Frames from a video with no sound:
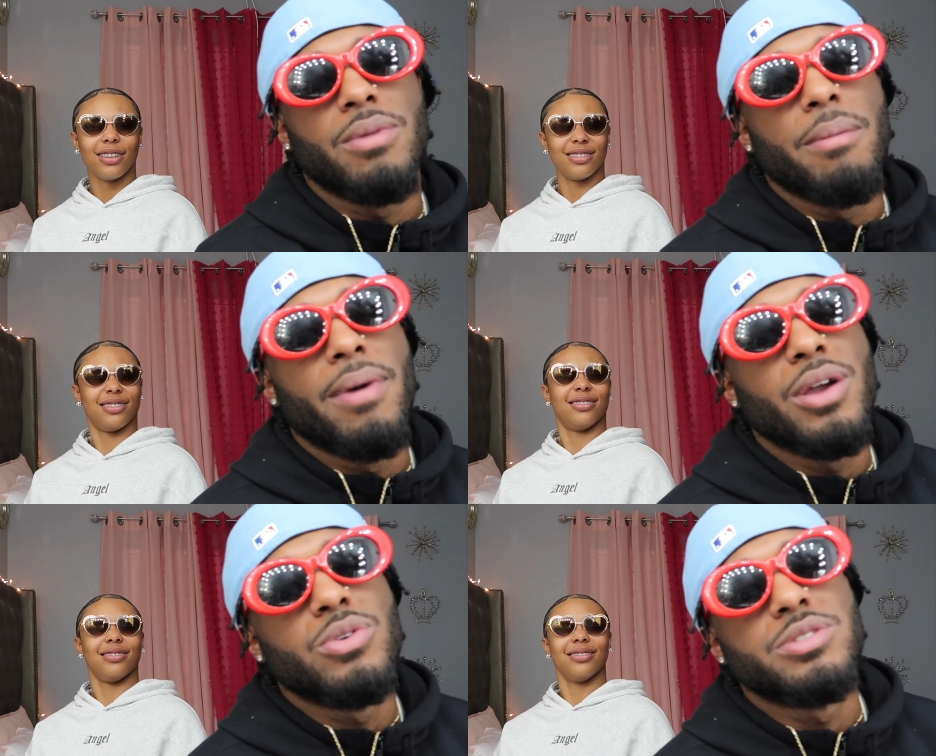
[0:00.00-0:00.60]
Speaker 1: my
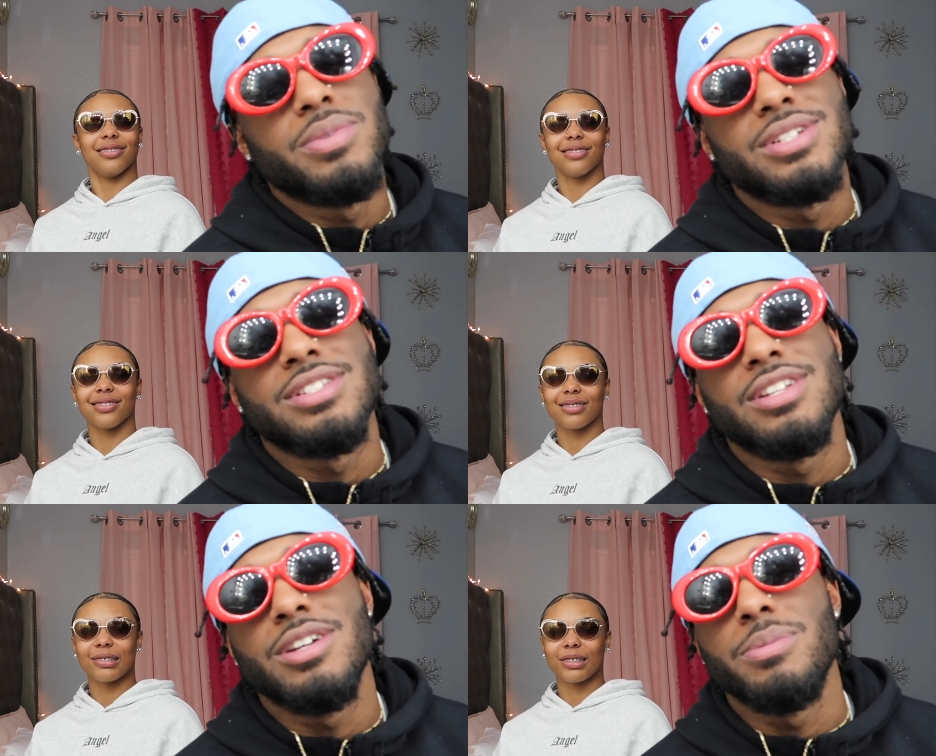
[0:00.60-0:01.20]
bike was
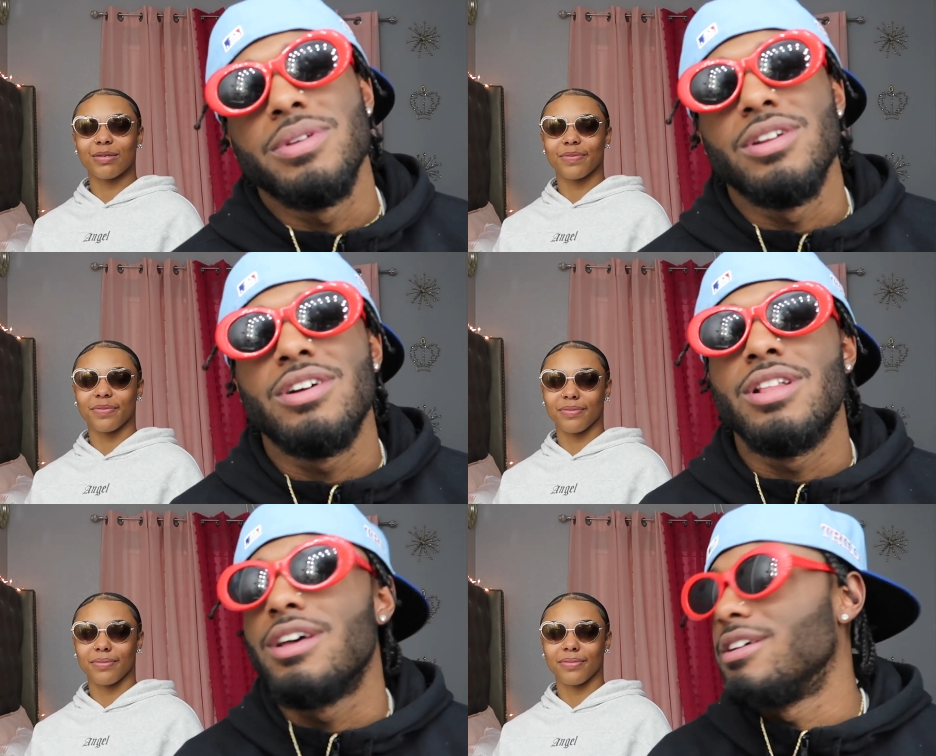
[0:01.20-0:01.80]
messed up and
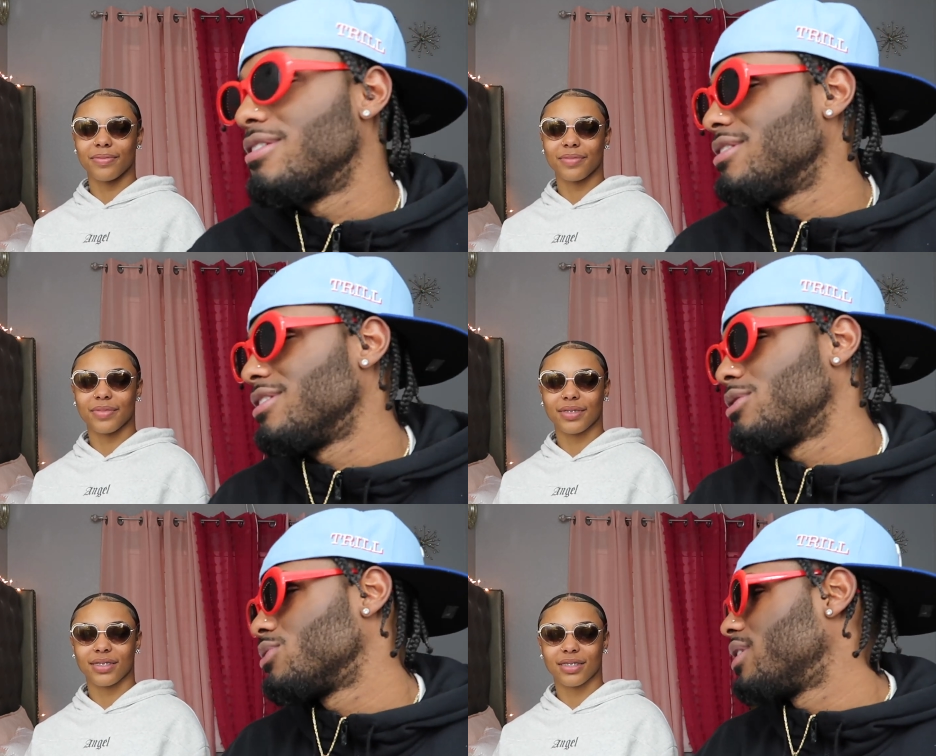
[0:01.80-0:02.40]
all that.
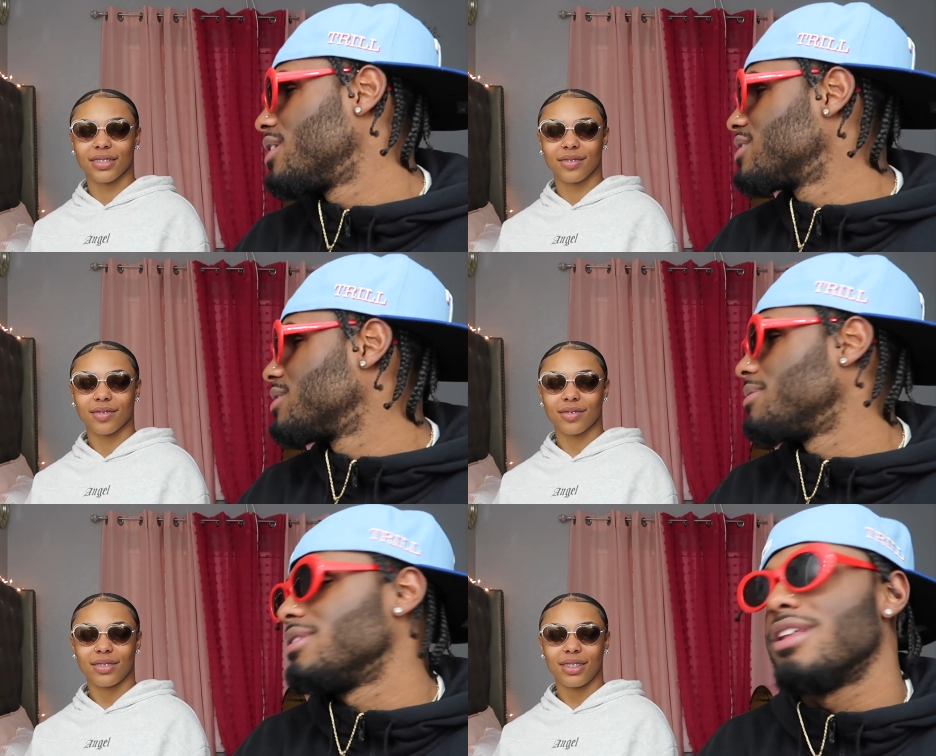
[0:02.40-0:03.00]
It was right
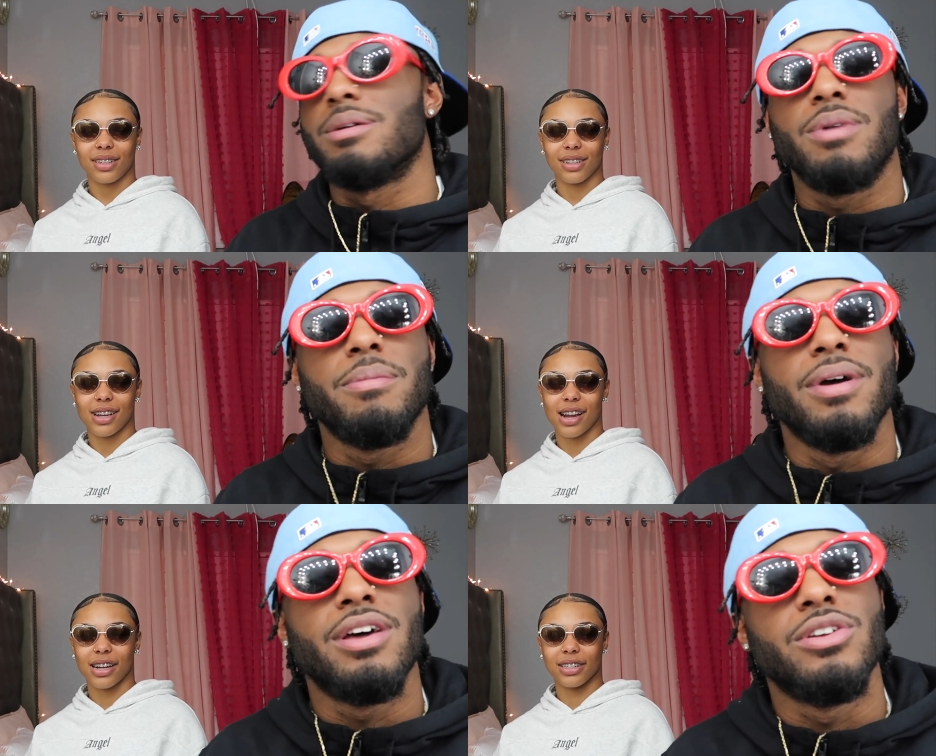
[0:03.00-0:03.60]
next to me. Damn, my
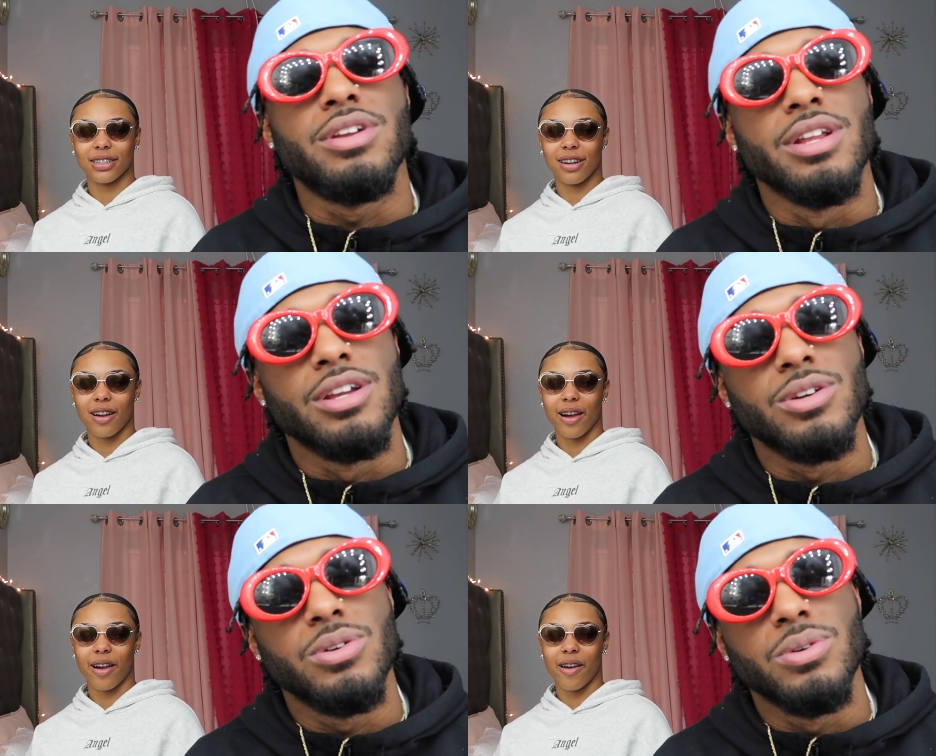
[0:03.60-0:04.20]
battery.
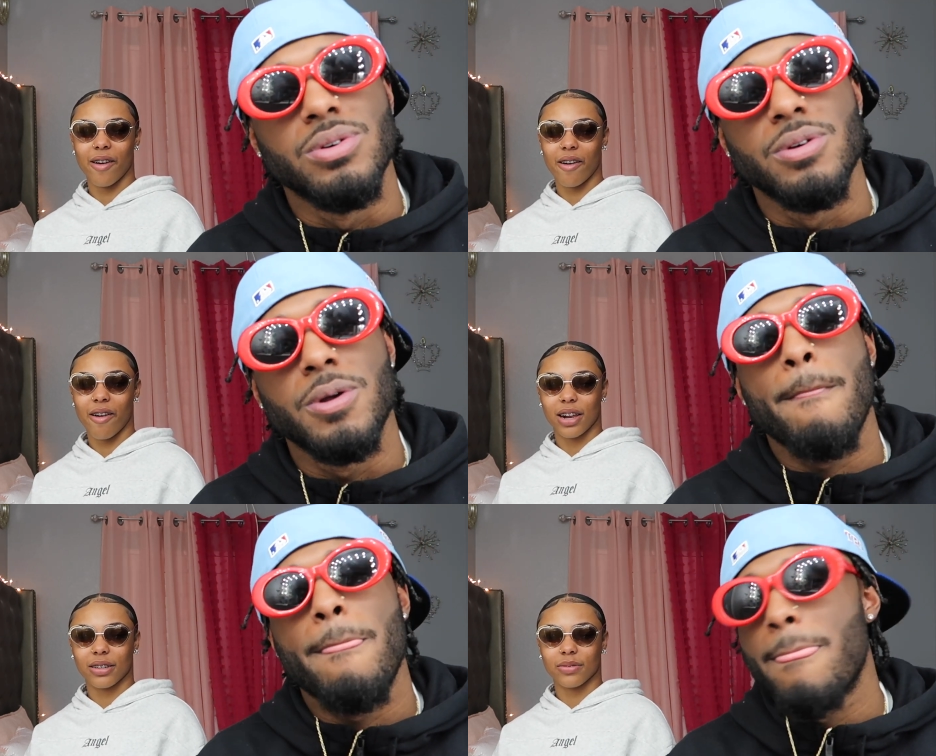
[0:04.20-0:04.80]
Ooh.
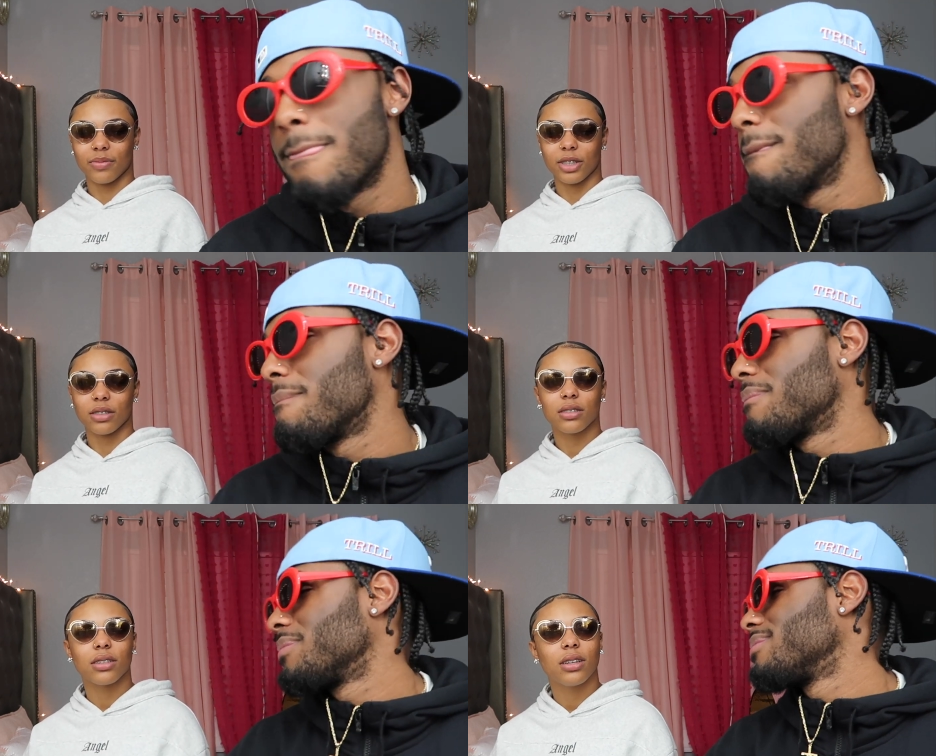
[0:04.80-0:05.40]

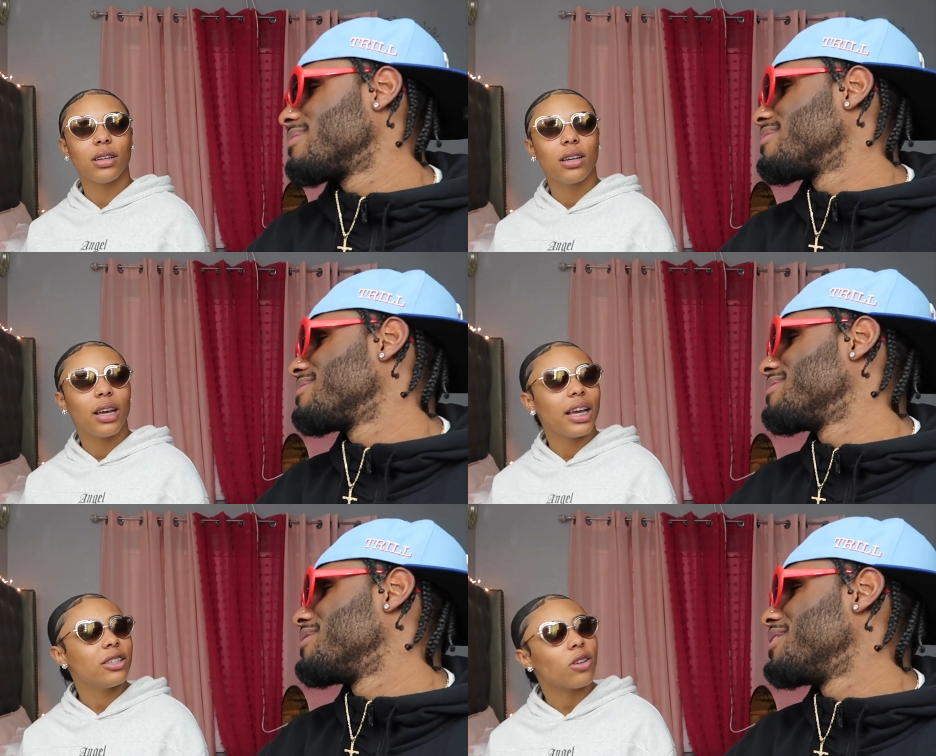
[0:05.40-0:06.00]

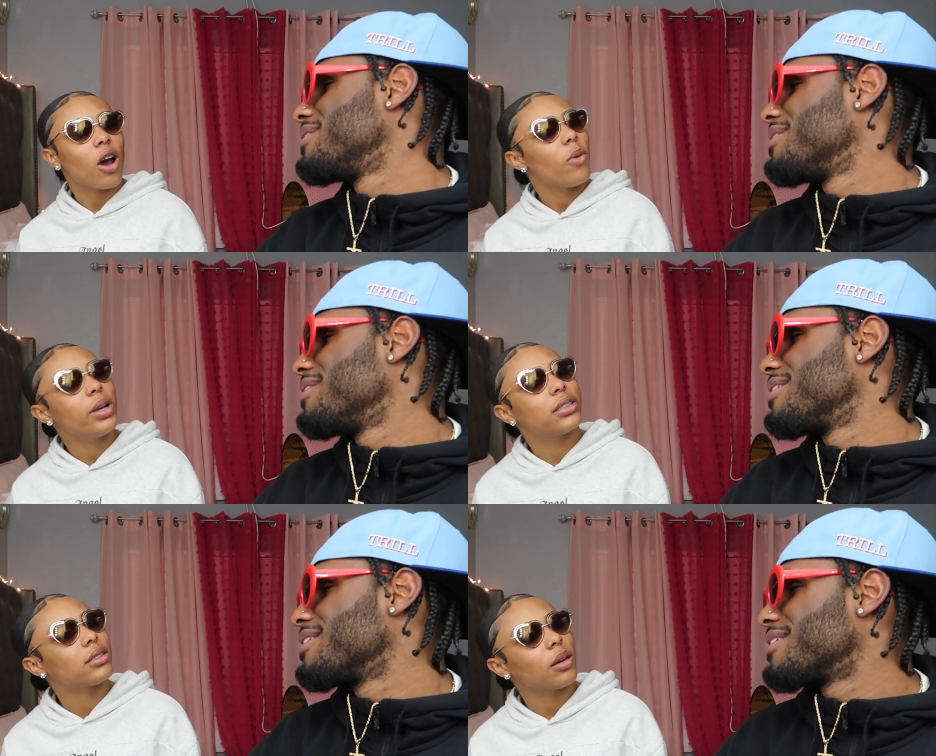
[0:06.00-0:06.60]
Speaker 2: It's
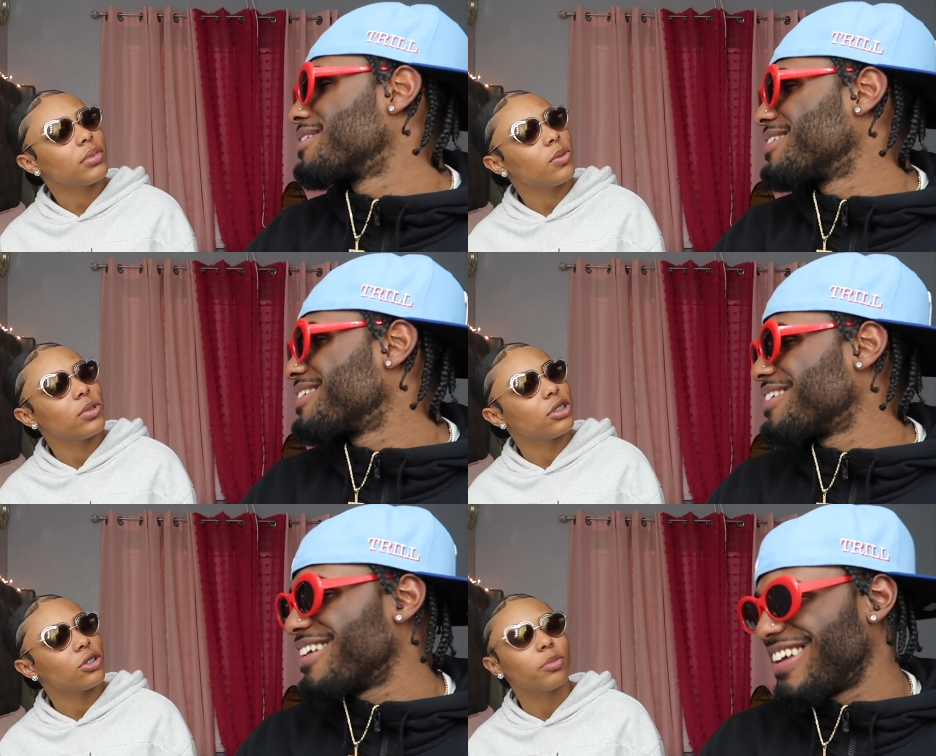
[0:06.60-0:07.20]
always something
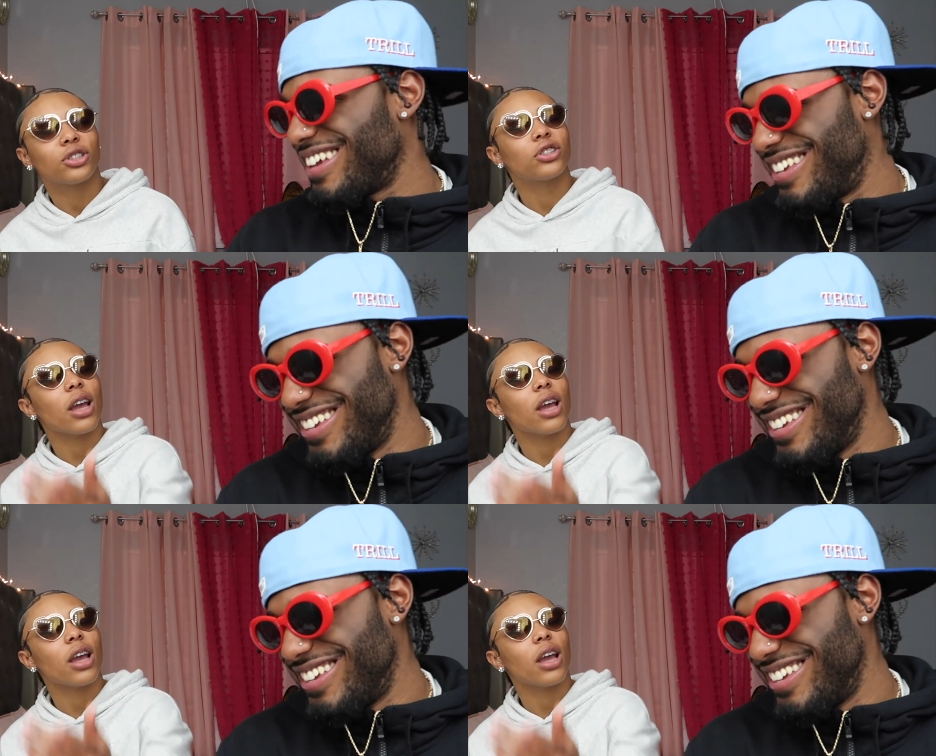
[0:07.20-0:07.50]
with you, but